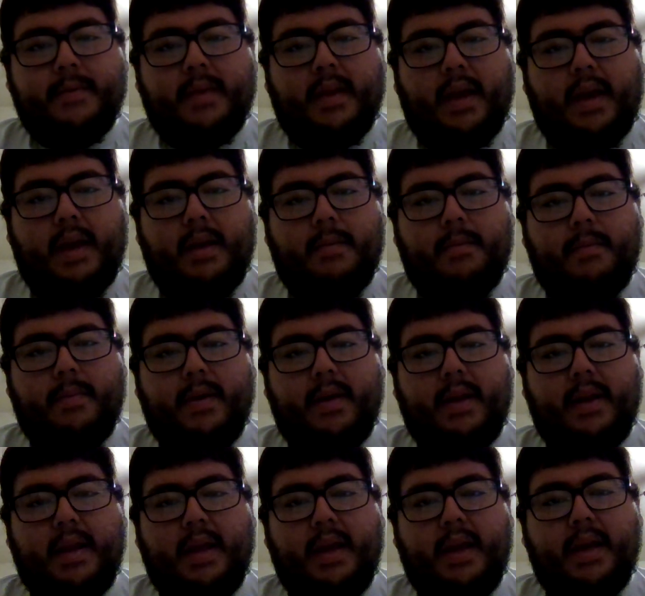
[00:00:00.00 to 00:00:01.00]
and
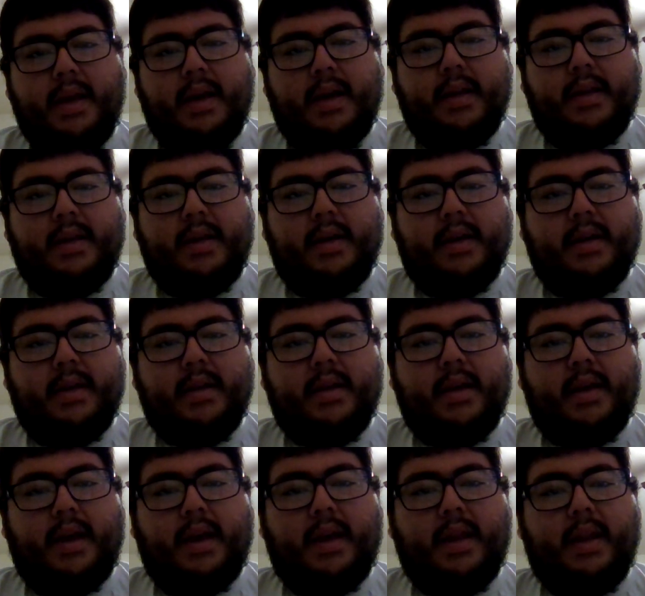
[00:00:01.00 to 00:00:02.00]
Beliada,
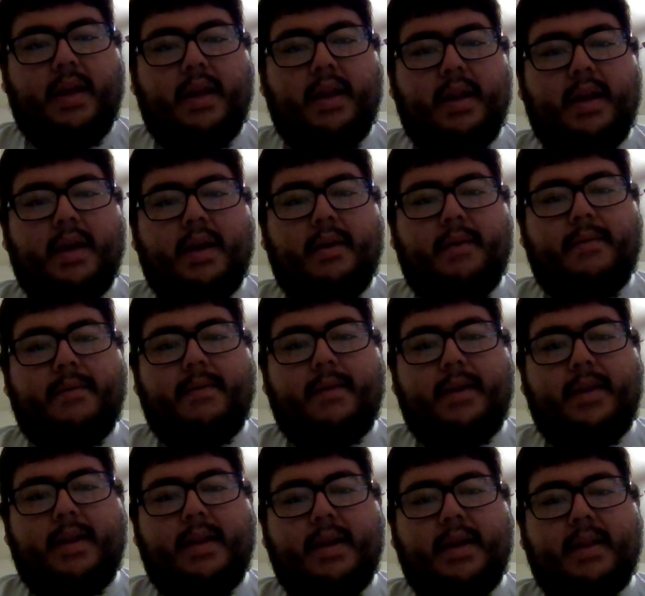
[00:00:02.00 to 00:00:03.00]
and
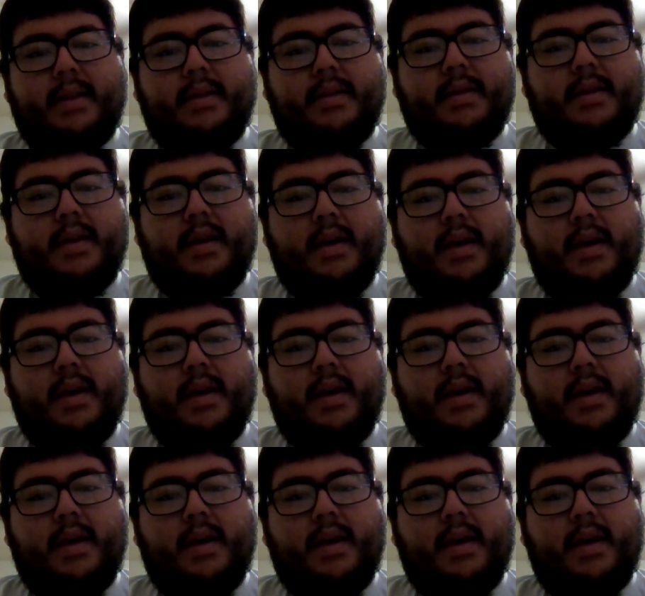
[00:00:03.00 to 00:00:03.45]
Eliphalet.